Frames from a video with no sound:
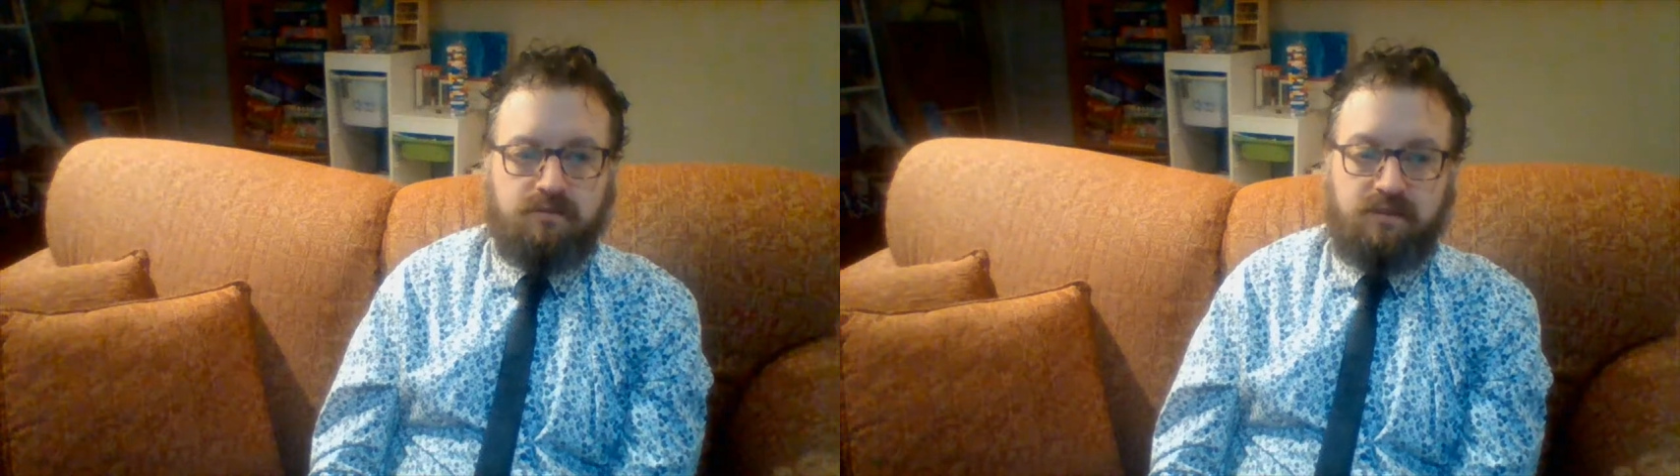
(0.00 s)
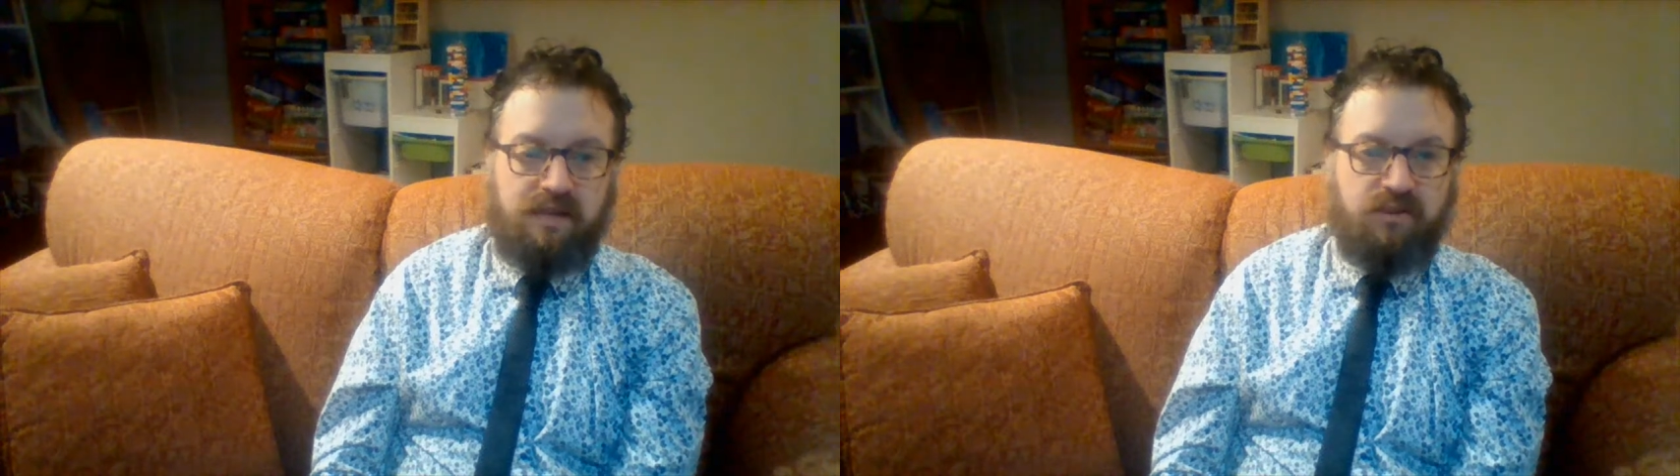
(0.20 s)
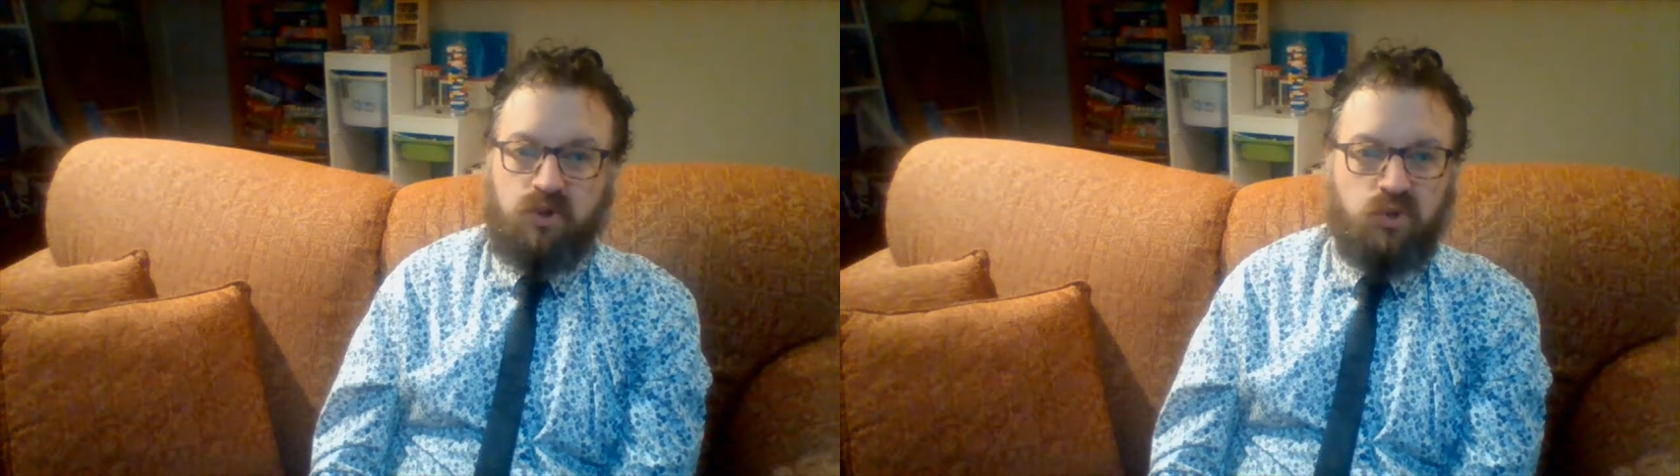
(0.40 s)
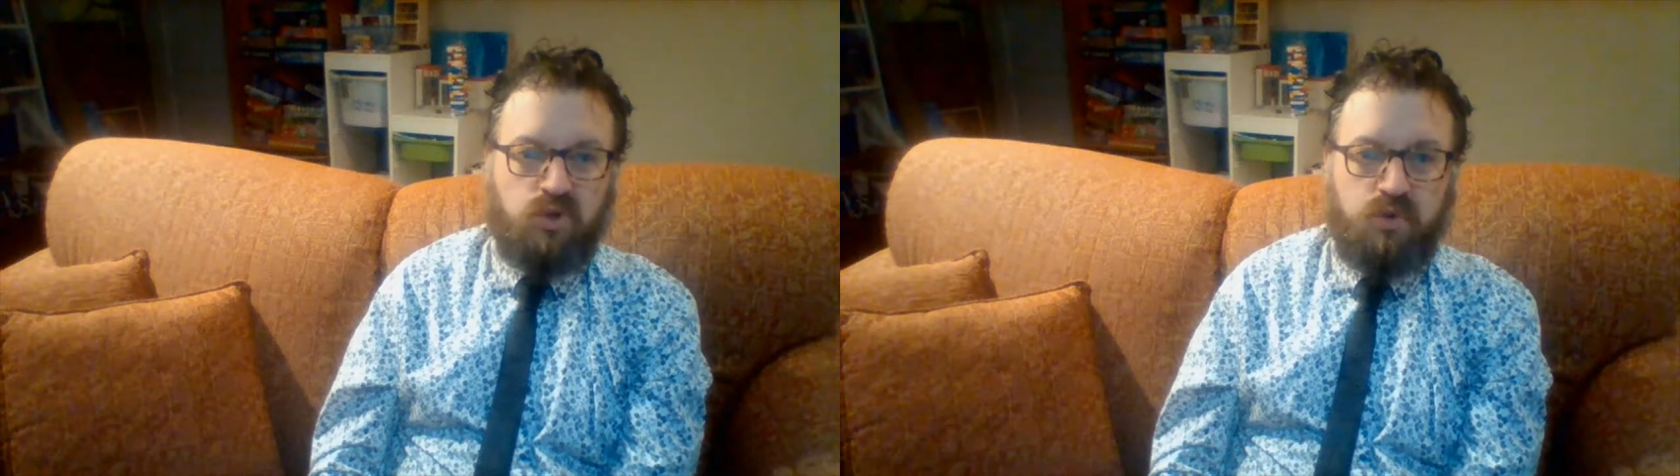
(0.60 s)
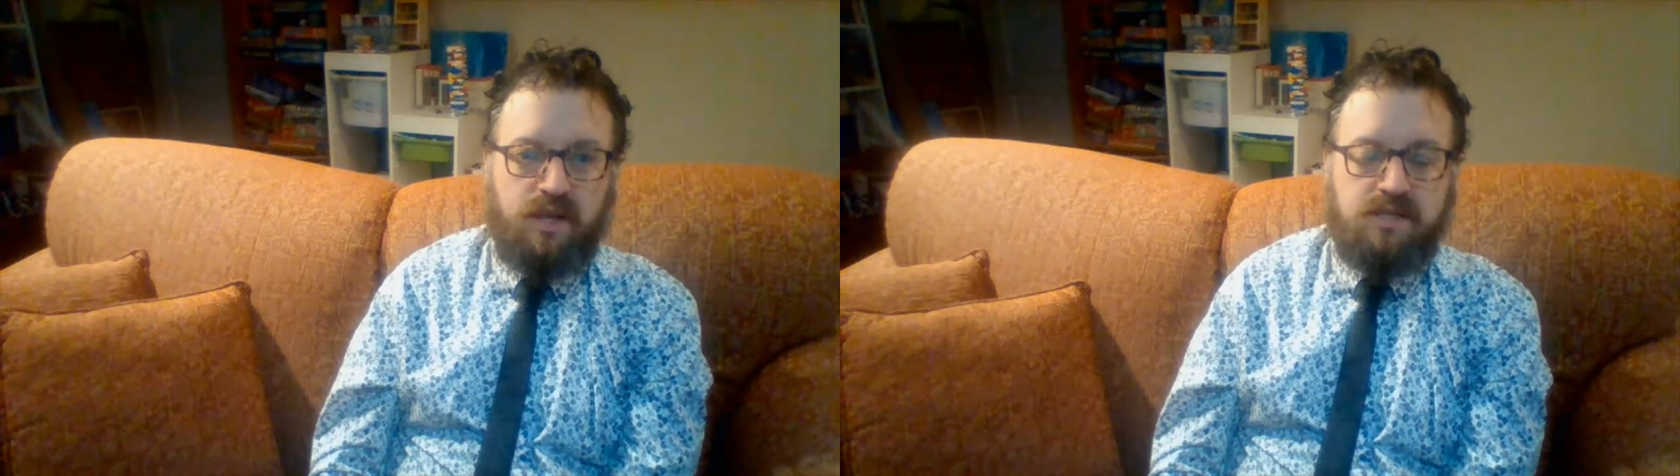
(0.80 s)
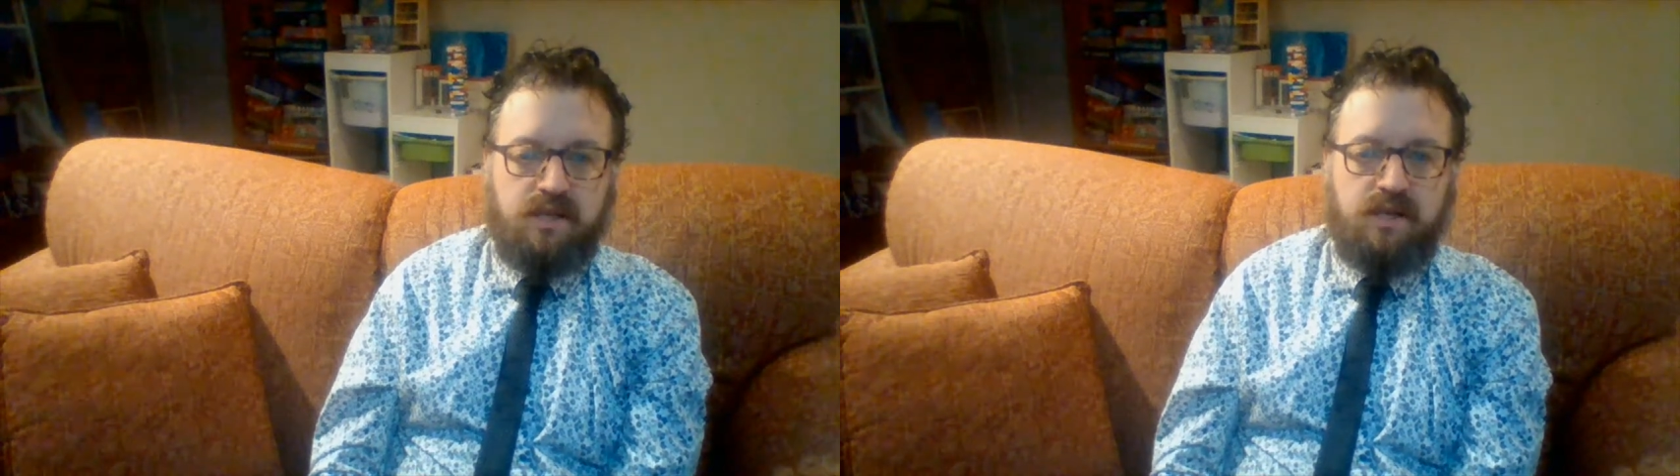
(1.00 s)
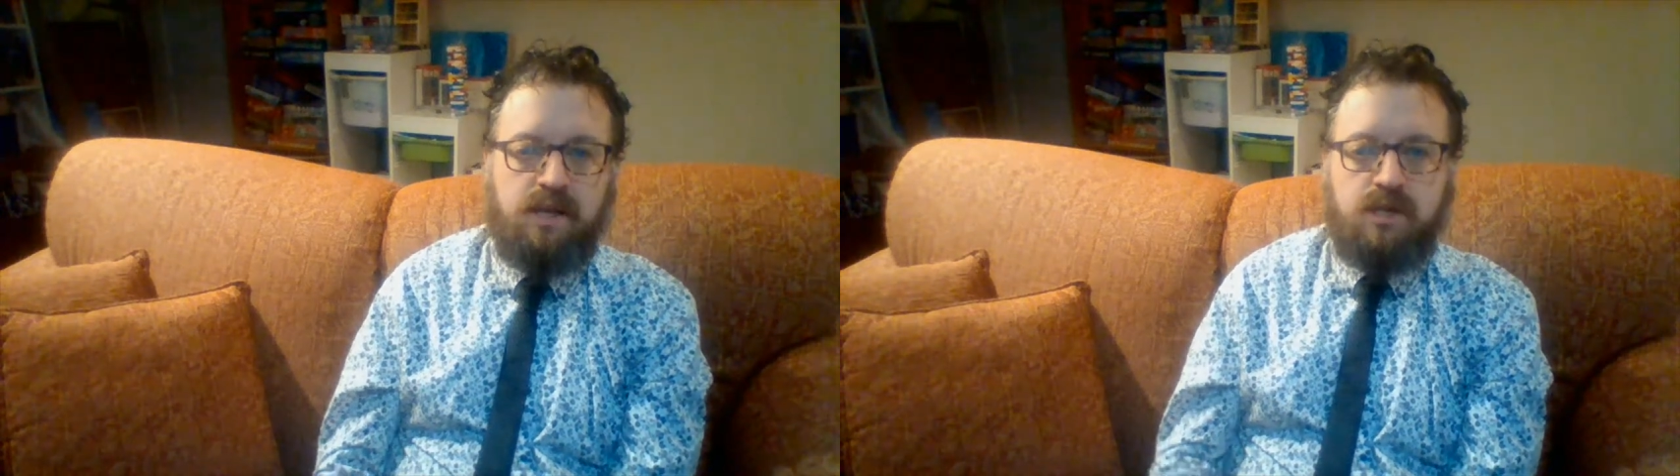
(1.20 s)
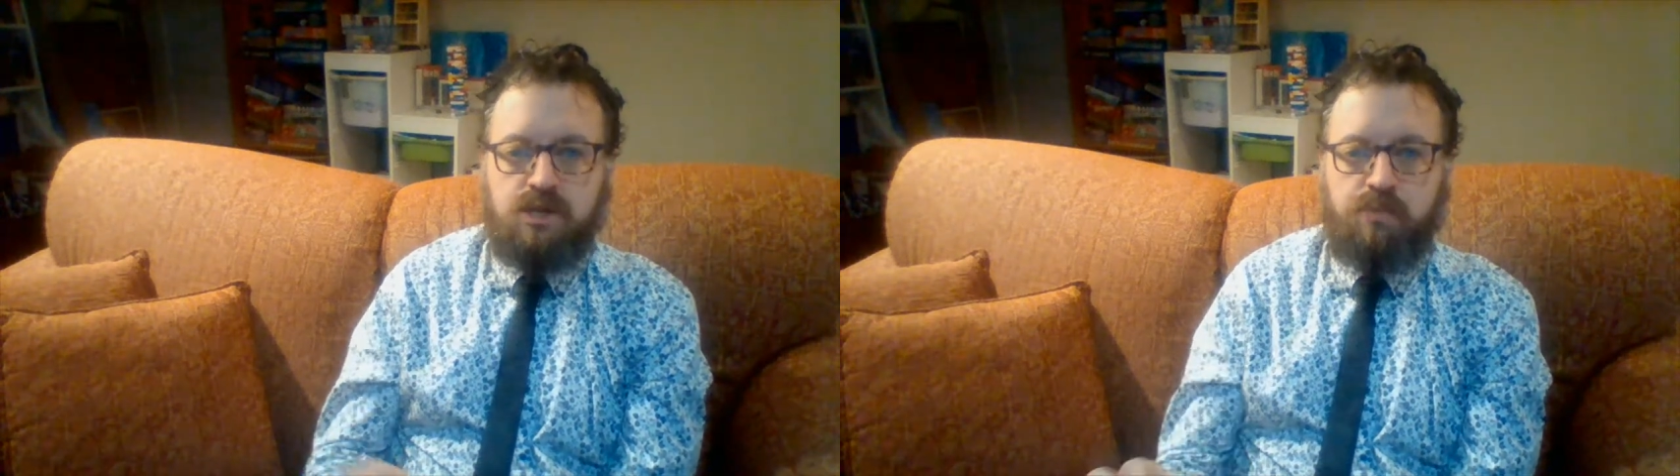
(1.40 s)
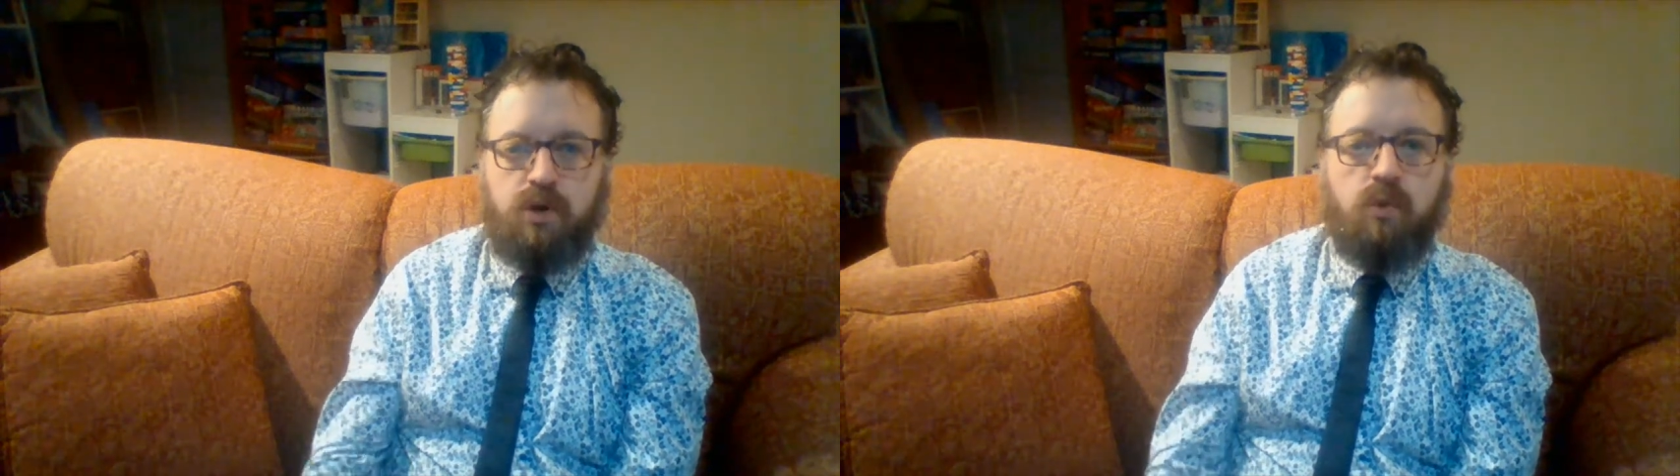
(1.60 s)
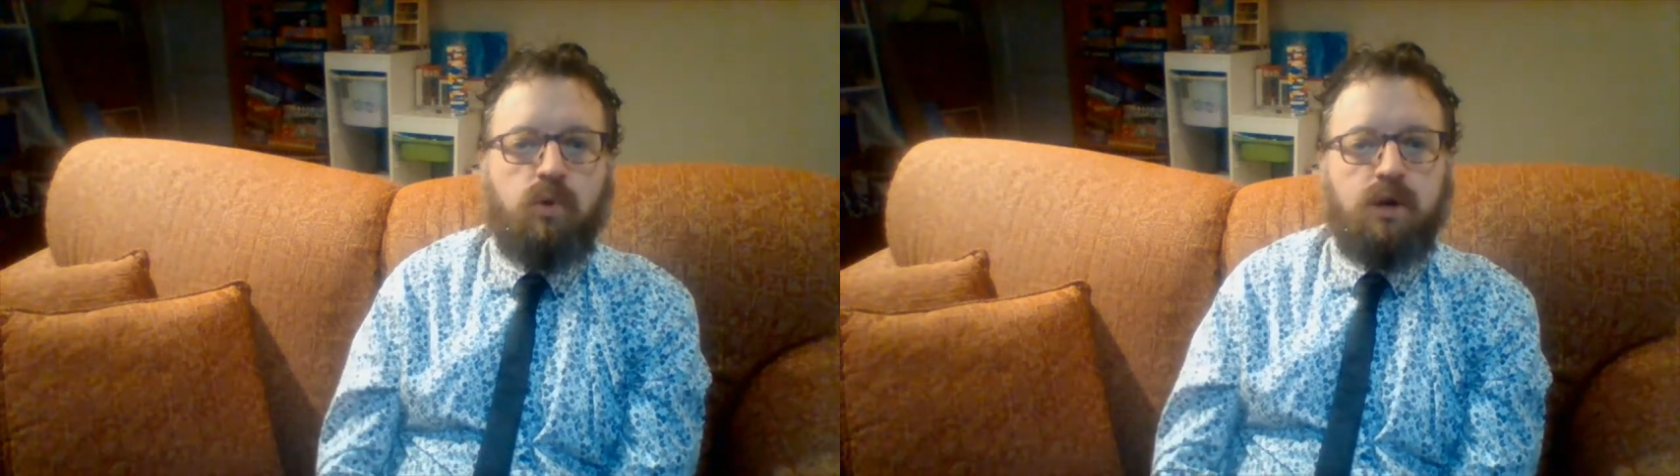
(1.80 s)
even Google Translate, to put
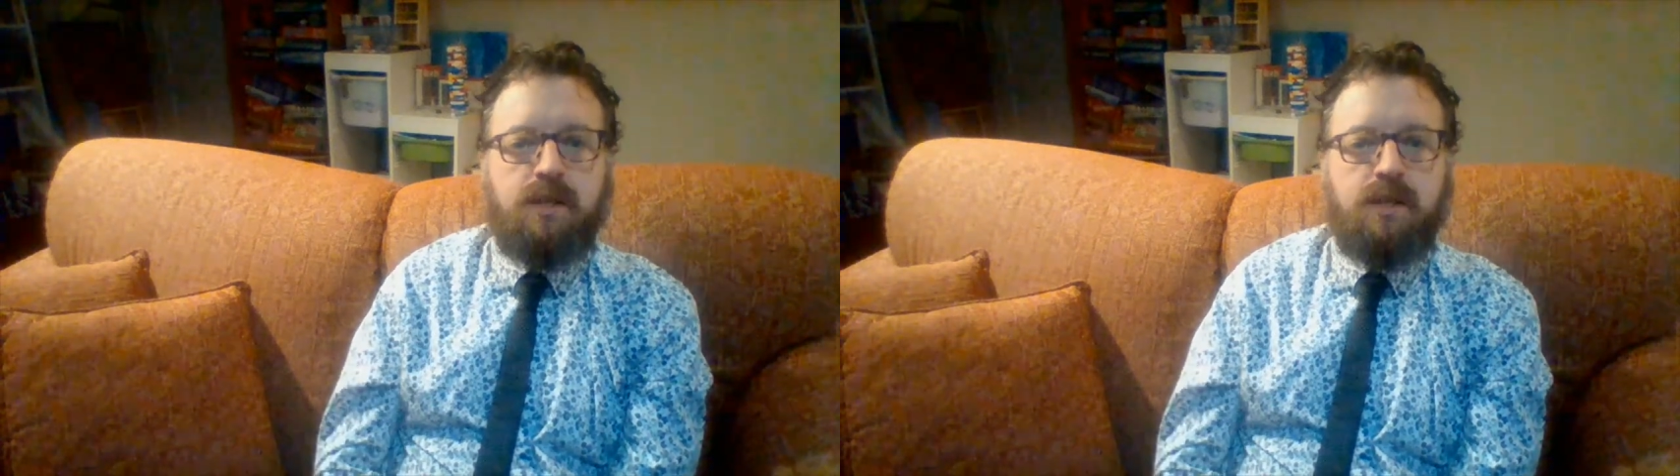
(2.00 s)
a word